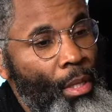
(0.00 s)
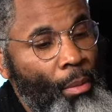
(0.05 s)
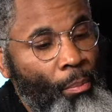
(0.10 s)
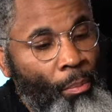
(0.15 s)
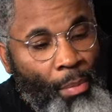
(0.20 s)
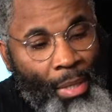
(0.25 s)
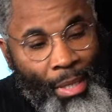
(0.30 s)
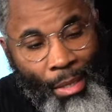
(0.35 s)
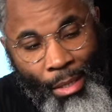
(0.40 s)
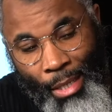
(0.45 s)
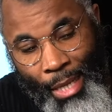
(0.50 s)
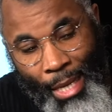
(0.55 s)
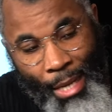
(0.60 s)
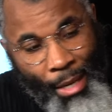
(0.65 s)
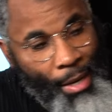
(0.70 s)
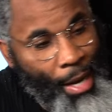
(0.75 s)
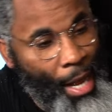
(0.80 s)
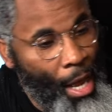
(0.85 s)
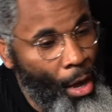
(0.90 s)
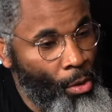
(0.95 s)
They're in the
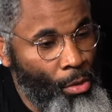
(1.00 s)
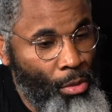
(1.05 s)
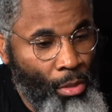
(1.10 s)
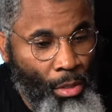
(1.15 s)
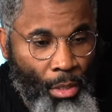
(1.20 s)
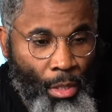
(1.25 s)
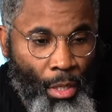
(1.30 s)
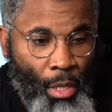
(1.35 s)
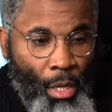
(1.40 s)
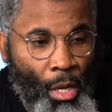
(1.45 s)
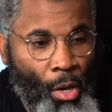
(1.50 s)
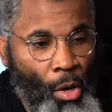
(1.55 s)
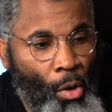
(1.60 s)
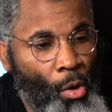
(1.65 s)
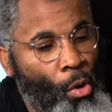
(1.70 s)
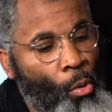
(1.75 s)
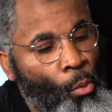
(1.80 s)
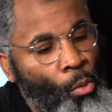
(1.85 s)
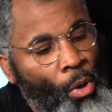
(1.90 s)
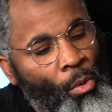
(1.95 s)
house.
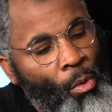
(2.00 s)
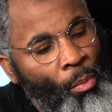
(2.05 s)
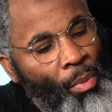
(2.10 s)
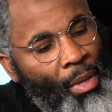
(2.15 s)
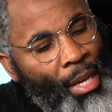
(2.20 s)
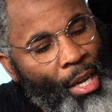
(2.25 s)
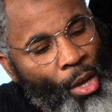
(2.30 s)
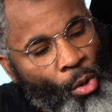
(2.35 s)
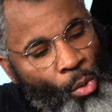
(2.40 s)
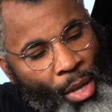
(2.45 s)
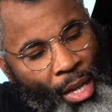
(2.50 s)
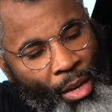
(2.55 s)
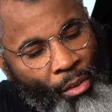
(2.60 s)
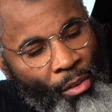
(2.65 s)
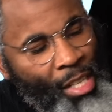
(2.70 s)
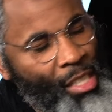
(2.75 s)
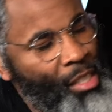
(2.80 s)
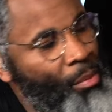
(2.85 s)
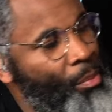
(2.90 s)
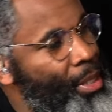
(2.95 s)
What would be a quick
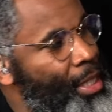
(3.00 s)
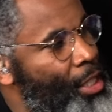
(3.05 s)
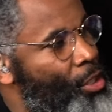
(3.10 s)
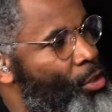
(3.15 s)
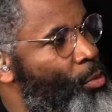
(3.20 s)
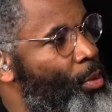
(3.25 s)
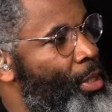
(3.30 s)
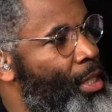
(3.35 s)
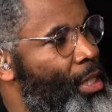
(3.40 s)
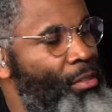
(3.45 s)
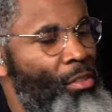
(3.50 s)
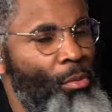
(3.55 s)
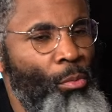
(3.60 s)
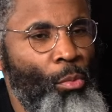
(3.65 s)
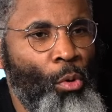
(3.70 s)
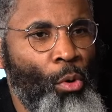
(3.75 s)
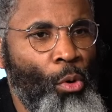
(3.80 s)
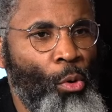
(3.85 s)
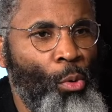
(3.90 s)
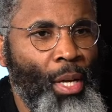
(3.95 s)
regimen that you would give them, or
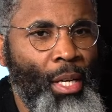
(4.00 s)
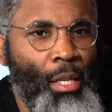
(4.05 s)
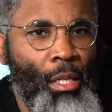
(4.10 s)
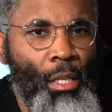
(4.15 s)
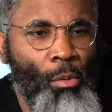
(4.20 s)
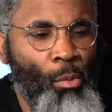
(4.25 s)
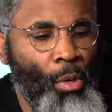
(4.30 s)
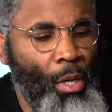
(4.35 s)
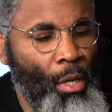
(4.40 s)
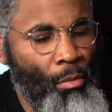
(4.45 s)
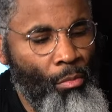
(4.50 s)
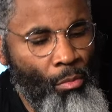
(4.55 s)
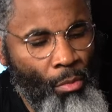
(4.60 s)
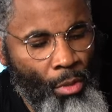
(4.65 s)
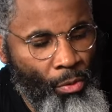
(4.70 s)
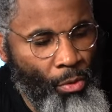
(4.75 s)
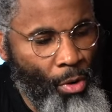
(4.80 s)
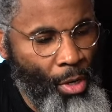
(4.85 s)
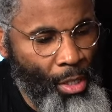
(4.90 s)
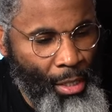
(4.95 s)
as
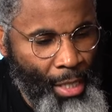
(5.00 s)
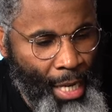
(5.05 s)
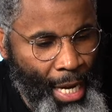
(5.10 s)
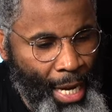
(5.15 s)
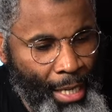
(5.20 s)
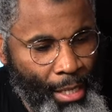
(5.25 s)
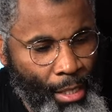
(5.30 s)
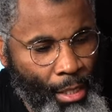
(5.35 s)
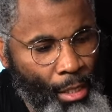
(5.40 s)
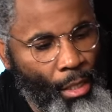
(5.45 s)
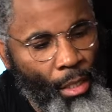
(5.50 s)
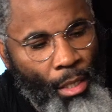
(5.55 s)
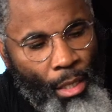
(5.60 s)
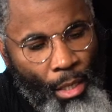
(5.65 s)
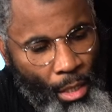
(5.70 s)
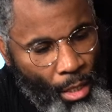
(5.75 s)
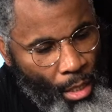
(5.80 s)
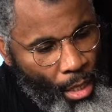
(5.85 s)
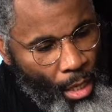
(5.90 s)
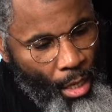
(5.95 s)
far as dieting,
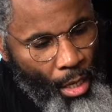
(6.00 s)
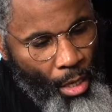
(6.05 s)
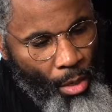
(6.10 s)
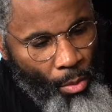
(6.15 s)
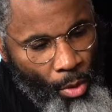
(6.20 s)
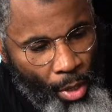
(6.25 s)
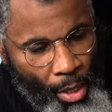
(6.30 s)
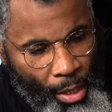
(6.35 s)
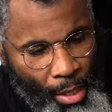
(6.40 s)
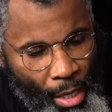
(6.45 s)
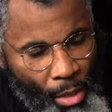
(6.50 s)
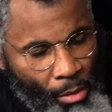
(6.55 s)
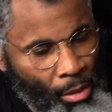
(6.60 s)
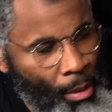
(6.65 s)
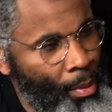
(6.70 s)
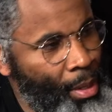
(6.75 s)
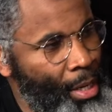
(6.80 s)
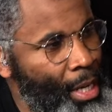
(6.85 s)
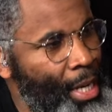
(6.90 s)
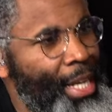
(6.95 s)
working out, something
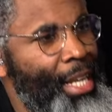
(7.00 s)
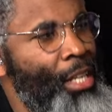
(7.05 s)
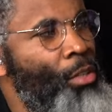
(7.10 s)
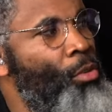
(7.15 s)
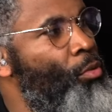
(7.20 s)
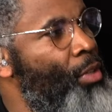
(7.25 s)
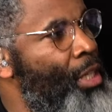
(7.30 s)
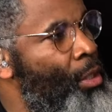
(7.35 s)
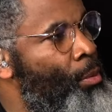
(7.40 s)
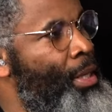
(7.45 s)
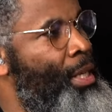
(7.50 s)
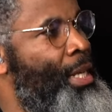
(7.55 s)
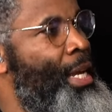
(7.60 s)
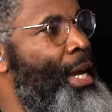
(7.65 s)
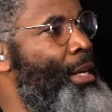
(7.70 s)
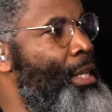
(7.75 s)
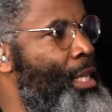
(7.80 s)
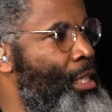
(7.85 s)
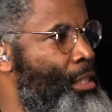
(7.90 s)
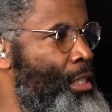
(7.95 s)
that they can do really quick to kind
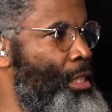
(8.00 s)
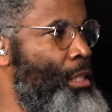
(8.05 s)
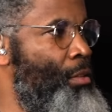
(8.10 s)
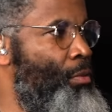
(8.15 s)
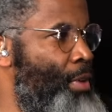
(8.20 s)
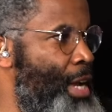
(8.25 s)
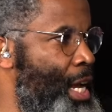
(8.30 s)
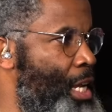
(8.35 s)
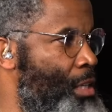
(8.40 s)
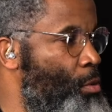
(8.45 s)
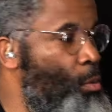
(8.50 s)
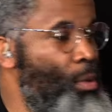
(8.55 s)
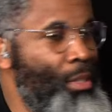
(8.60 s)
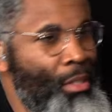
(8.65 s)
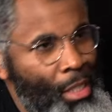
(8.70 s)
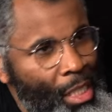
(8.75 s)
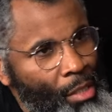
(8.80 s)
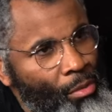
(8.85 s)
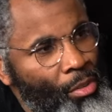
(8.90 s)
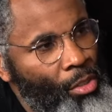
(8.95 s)
of see
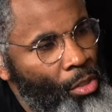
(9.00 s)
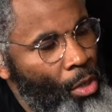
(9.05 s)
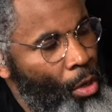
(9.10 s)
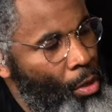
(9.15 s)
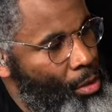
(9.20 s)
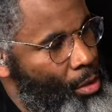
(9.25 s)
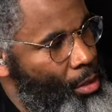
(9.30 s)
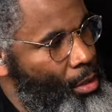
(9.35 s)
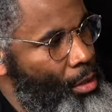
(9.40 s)
results?